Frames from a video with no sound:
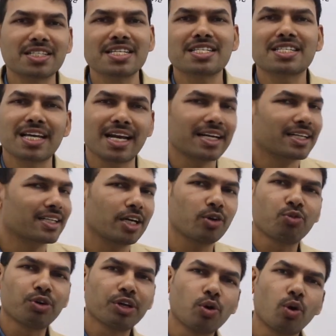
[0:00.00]
selected.
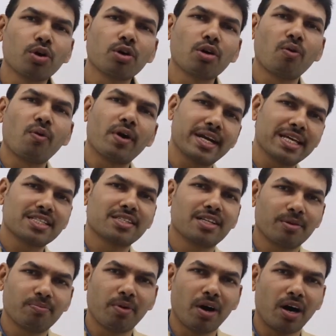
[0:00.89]
We don't know what is
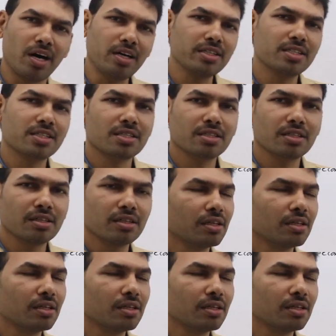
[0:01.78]
that box.